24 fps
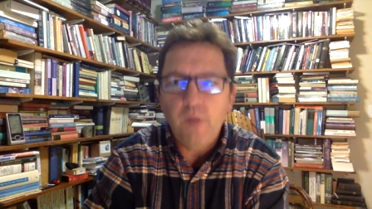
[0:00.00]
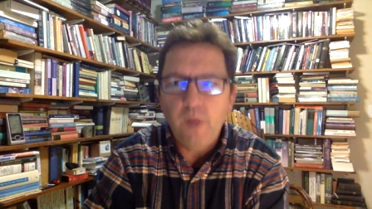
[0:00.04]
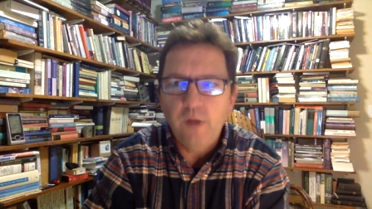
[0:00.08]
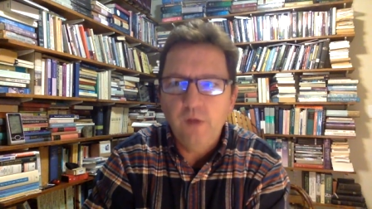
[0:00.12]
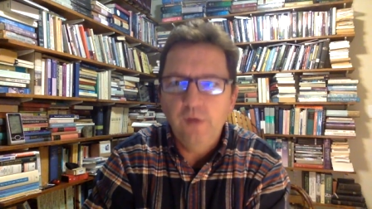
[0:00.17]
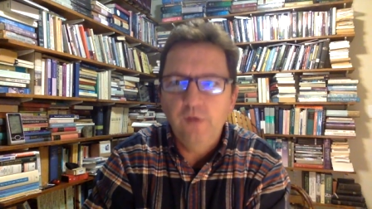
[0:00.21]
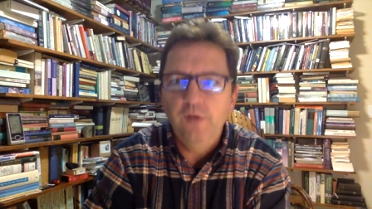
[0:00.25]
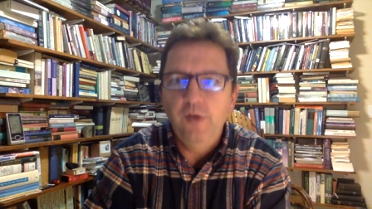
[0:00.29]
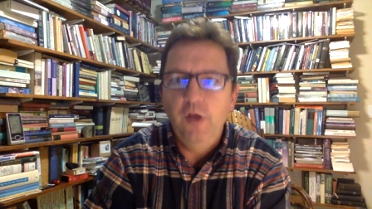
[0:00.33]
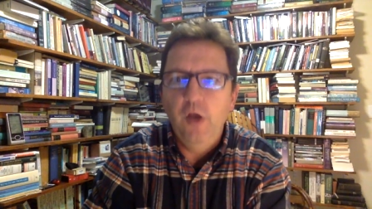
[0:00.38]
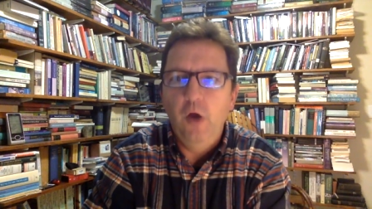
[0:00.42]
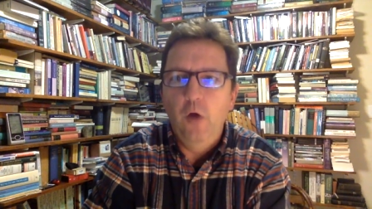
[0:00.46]

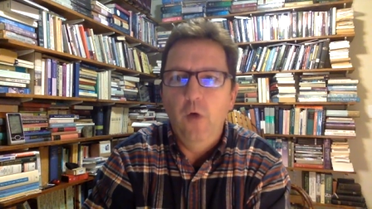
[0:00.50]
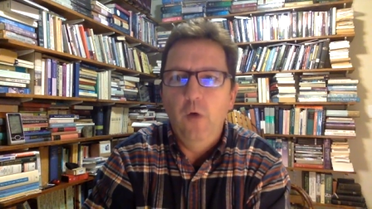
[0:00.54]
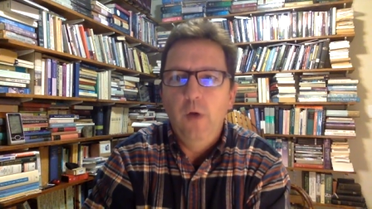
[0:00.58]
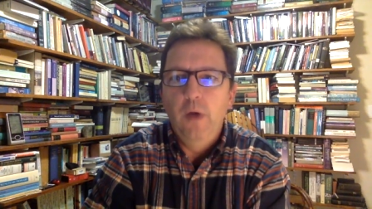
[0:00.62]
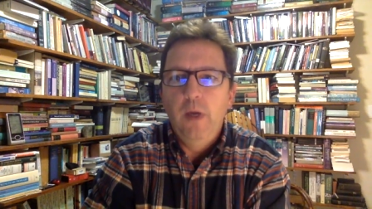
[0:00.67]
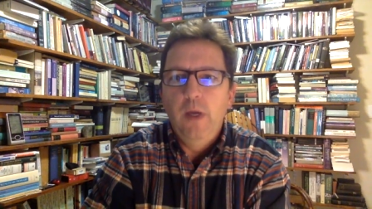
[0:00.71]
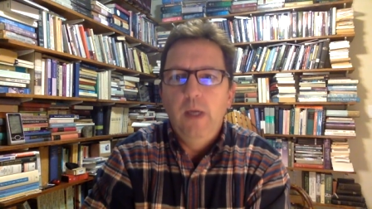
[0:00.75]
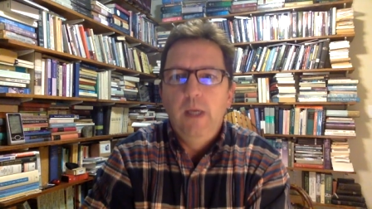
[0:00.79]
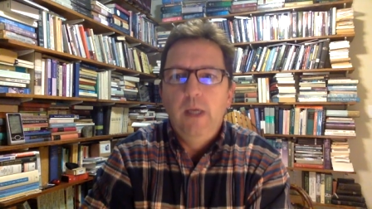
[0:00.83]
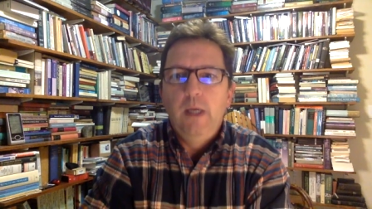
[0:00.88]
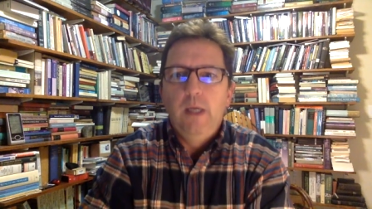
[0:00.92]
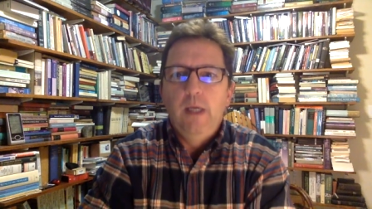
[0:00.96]
So
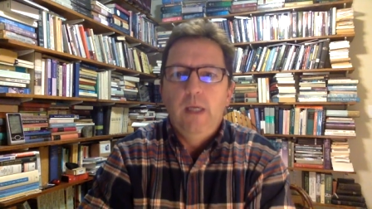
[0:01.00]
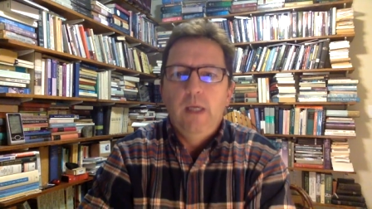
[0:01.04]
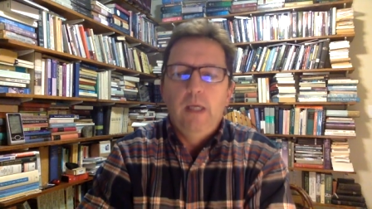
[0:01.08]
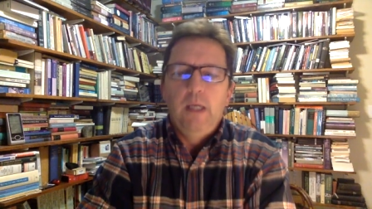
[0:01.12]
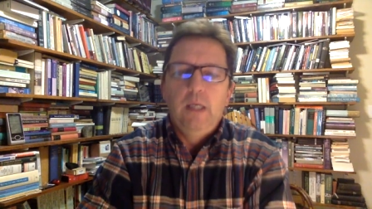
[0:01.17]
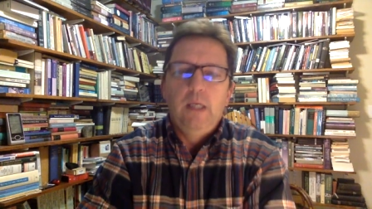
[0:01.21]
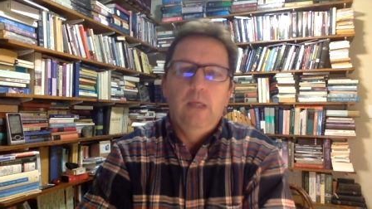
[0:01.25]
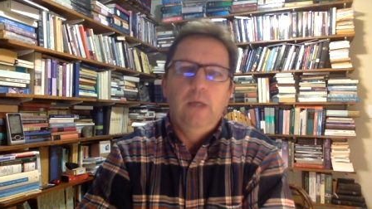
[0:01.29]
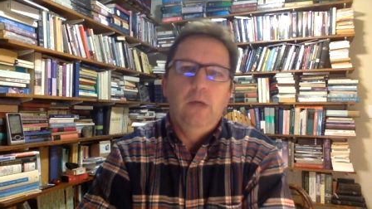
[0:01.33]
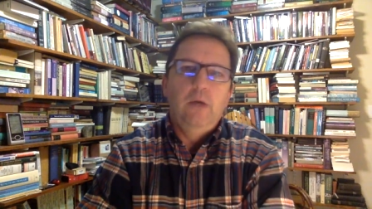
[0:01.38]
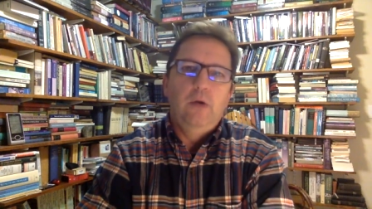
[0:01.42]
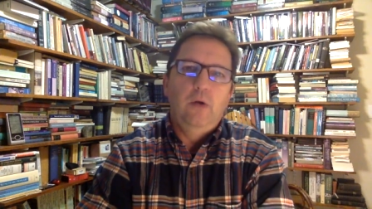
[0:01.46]

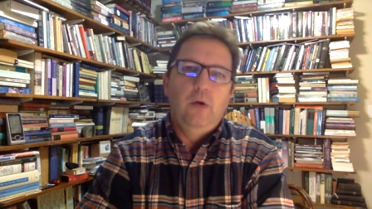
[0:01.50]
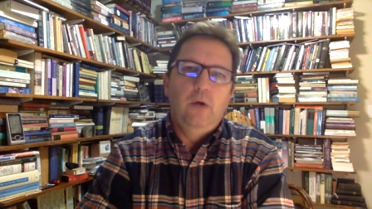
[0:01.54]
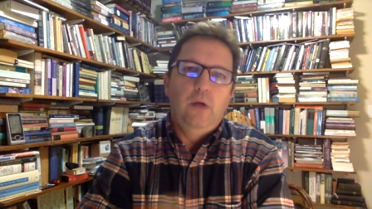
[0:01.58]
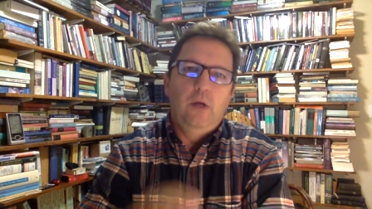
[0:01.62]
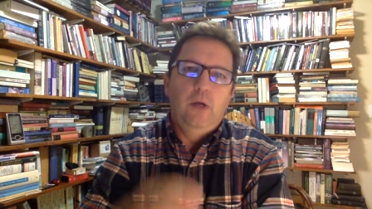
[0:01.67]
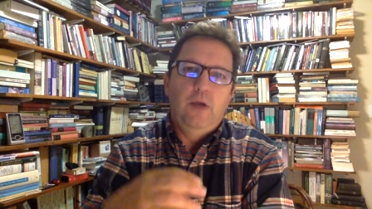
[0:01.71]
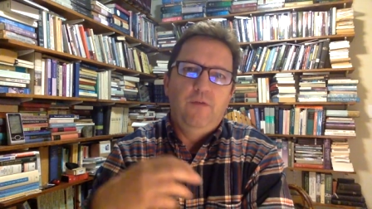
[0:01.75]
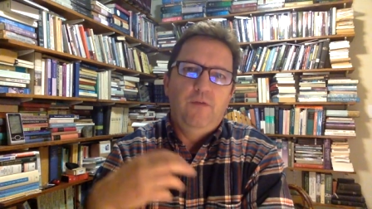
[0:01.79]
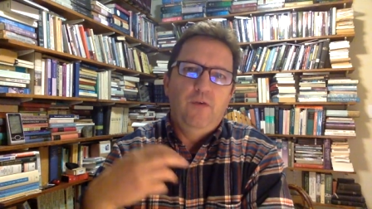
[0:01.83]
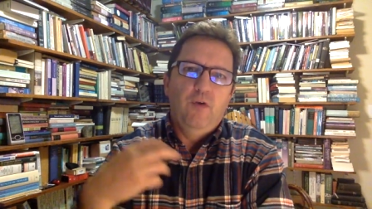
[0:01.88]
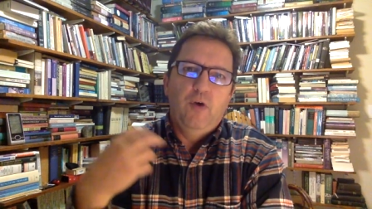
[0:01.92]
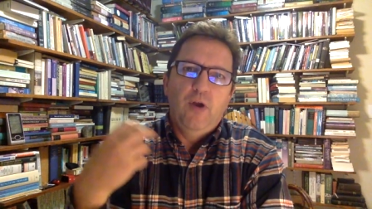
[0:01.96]

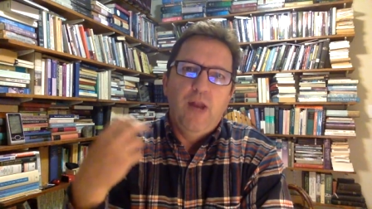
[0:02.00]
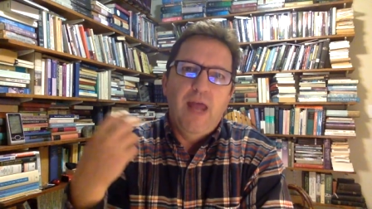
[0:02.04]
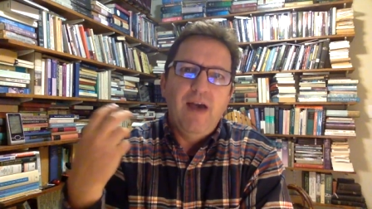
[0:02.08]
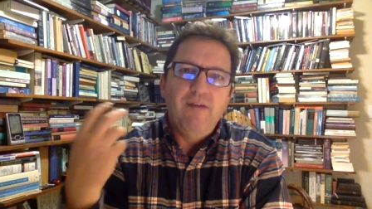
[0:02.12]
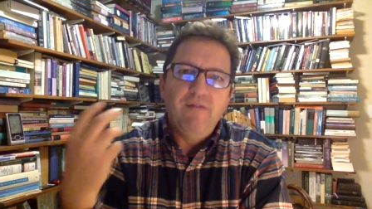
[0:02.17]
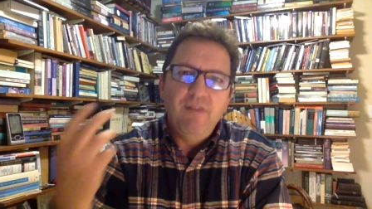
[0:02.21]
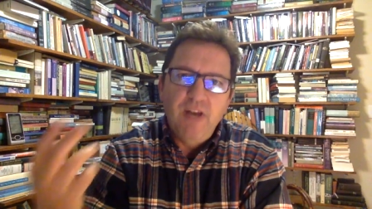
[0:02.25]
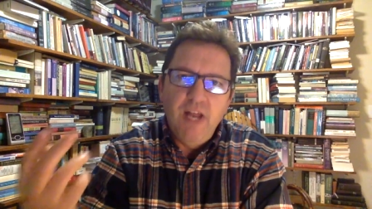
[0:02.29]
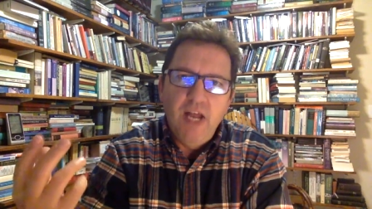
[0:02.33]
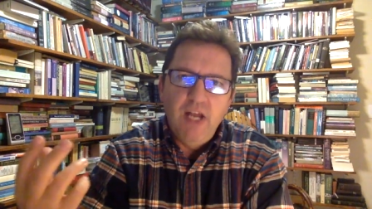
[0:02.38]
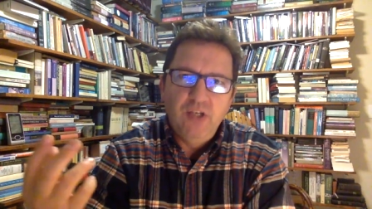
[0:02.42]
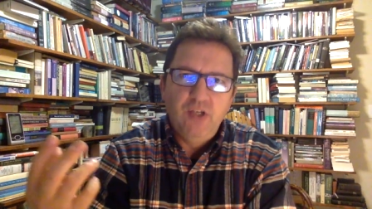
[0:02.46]
if you're an
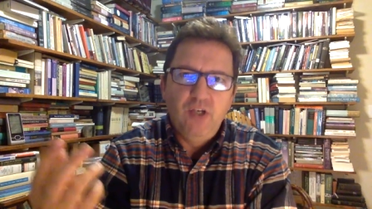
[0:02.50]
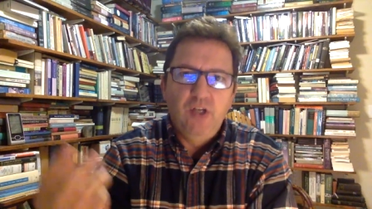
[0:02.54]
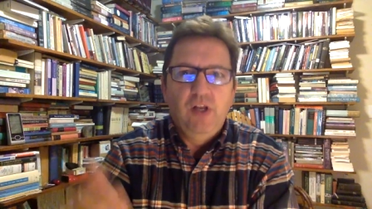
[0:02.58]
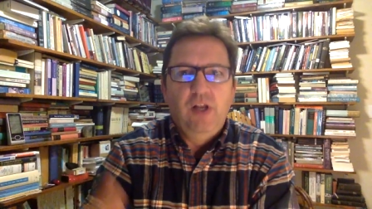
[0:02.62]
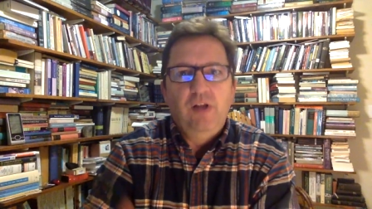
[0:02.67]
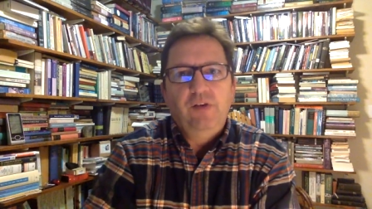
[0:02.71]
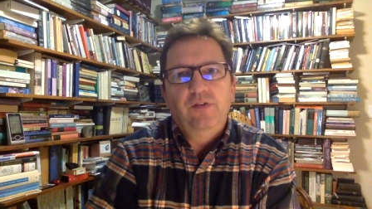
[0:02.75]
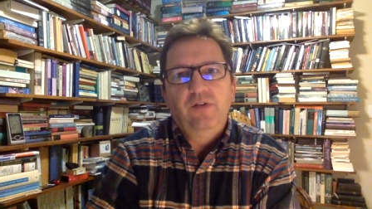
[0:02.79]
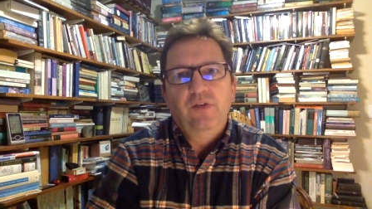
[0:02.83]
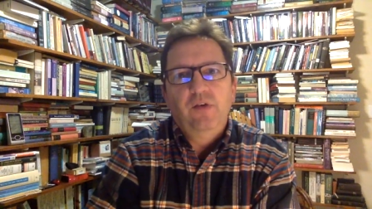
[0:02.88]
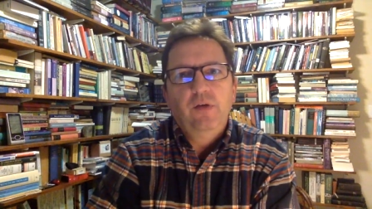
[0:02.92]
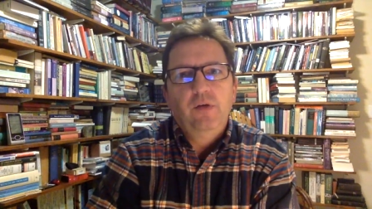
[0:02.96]

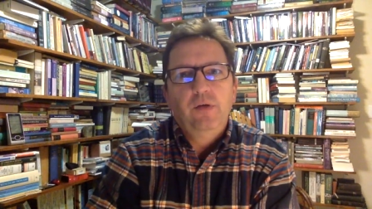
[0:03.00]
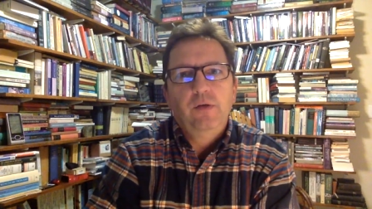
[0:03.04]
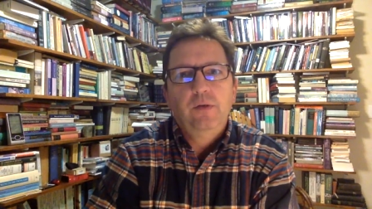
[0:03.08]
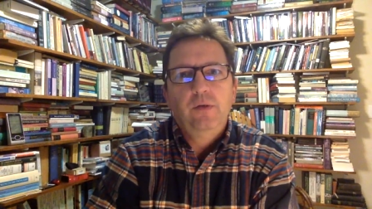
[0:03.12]
evidentialist